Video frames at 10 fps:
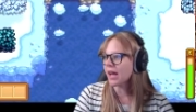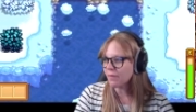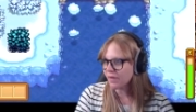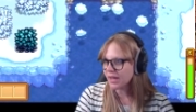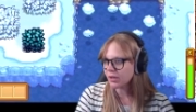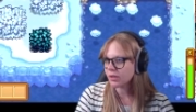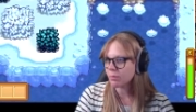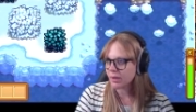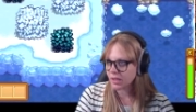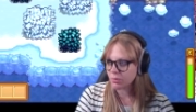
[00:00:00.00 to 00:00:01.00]
I can't find her at the
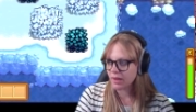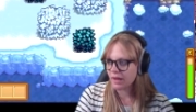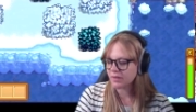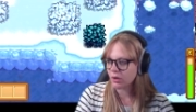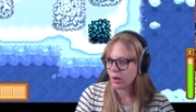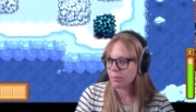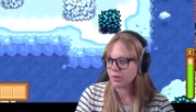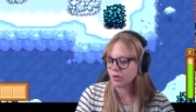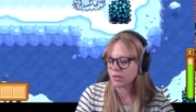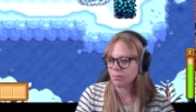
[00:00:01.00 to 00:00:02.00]
beach, we'll have to go up
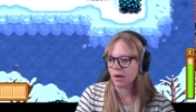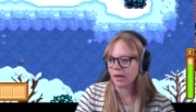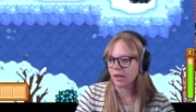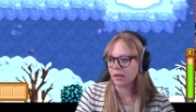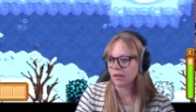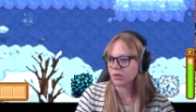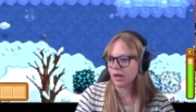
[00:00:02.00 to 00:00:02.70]
and do some mining and then